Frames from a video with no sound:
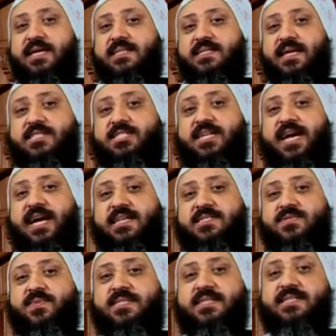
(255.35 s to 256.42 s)
such
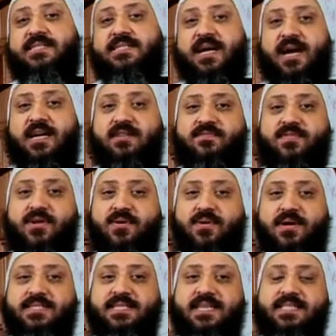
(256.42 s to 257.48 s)
as when the sign of the
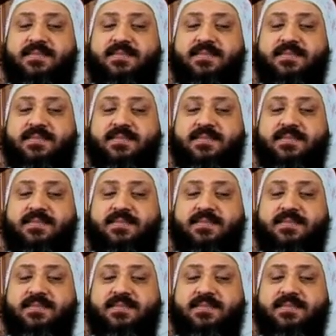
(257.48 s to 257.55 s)
cross is